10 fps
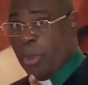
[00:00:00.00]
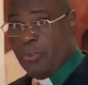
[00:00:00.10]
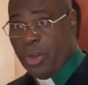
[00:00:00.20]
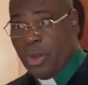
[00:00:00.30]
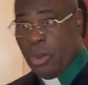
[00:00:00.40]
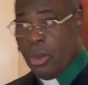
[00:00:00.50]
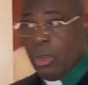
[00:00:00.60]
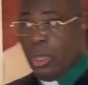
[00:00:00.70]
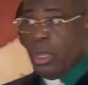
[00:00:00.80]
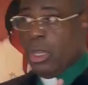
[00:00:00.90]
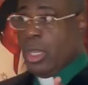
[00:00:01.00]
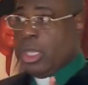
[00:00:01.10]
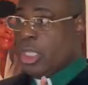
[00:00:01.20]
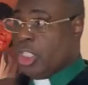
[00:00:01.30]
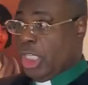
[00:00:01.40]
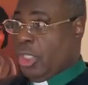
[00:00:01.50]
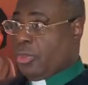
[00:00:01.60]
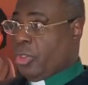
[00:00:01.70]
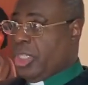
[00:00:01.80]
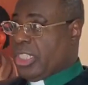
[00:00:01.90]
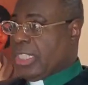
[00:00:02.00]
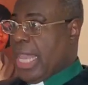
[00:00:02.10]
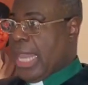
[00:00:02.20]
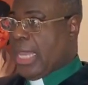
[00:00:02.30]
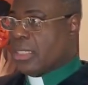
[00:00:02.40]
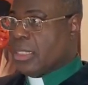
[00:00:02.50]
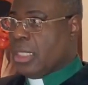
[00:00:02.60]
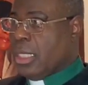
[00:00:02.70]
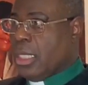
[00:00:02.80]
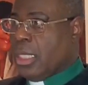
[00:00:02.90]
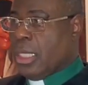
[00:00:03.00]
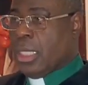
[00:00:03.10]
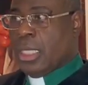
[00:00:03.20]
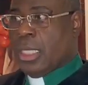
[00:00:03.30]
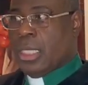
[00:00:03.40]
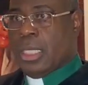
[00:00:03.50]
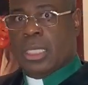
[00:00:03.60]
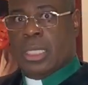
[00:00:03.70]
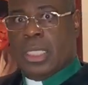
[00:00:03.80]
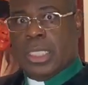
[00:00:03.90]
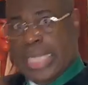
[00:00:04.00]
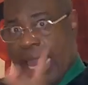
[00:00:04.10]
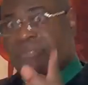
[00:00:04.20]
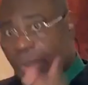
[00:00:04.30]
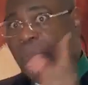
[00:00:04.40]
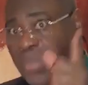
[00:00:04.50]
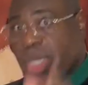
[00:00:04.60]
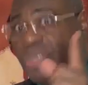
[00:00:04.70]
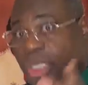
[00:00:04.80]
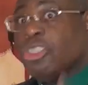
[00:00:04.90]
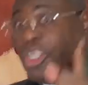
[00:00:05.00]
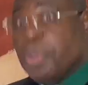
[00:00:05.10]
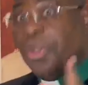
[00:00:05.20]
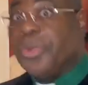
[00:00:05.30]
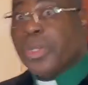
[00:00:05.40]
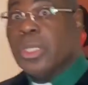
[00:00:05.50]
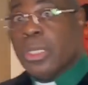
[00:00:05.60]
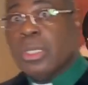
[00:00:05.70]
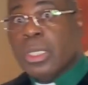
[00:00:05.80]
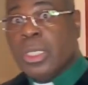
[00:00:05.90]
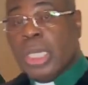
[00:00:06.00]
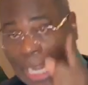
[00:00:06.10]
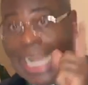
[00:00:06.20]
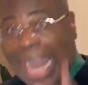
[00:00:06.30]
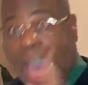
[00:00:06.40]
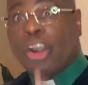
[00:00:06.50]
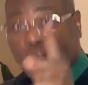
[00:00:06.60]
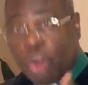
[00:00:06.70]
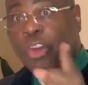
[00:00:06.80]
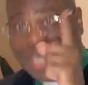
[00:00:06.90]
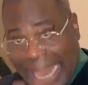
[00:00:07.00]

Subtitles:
came over her, she looked through his disguise. That familiar spirit allowed her